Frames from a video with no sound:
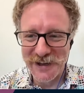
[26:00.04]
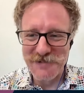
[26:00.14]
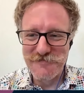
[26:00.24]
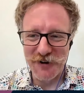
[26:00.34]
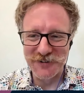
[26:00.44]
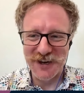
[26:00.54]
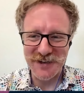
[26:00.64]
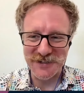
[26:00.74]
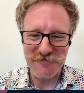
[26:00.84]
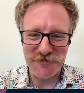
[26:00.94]

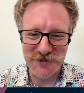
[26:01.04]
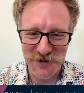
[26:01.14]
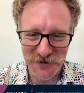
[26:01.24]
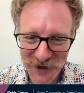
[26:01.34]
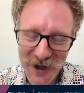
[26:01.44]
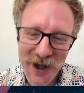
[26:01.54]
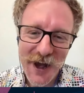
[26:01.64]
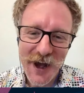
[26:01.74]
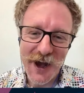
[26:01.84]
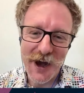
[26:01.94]
podcast episode.
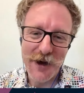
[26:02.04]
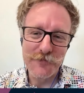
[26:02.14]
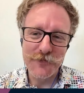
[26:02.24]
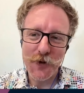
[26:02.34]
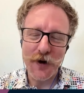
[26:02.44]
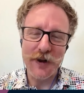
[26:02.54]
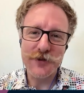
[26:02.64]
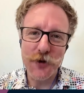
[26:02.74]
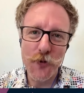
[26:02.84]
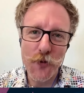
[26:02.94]
Um, all right.
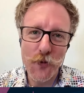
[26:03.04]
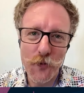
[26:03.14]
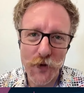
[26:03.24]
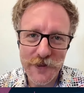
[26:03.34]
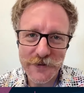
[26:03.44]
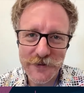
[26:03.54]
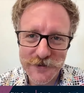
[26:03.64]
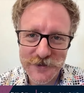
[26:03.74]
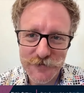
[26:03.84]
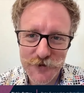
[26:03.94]
So, one thing
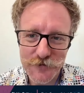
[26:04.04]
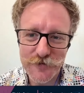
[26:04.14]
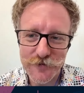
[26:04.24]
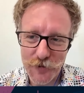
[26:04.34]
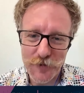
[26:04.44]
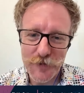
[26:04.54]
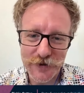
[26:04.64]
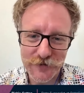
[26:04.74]
that seems to have come up